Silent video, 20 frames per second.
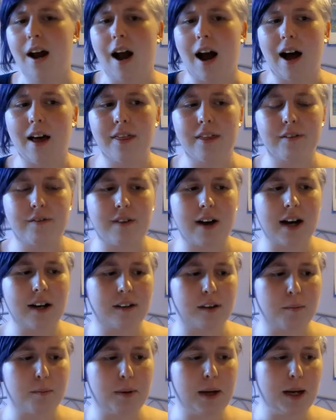and the fact
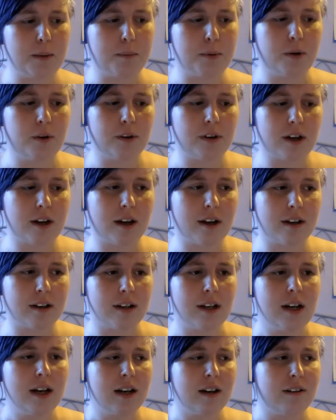that people can
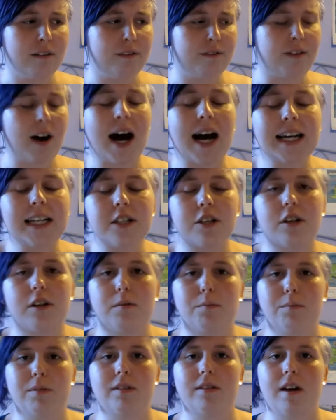find
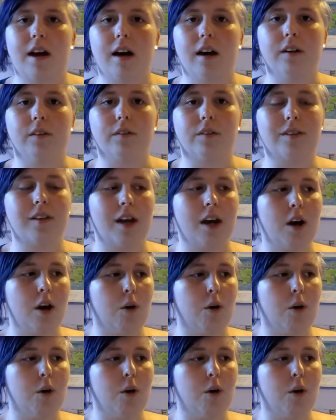themselves